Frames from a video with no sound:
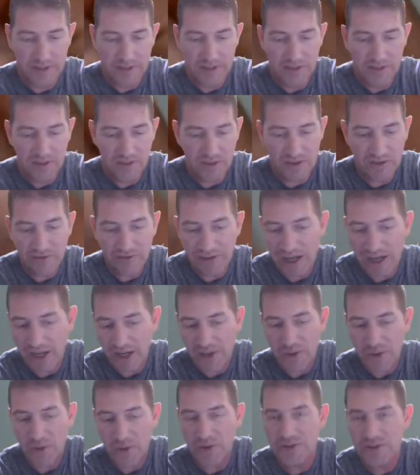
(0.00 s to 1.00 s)
So the
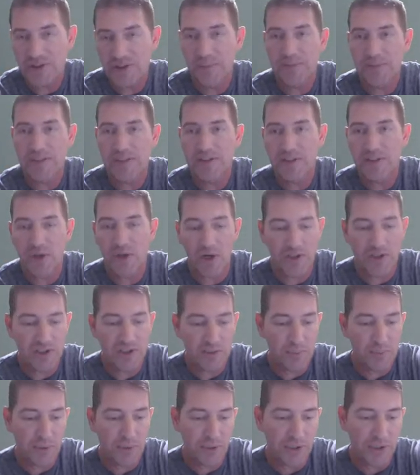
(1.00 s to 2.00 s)
value on some of these cards is
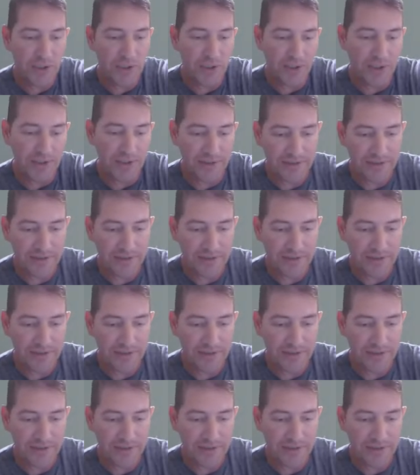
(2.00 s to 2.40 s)
pretty good.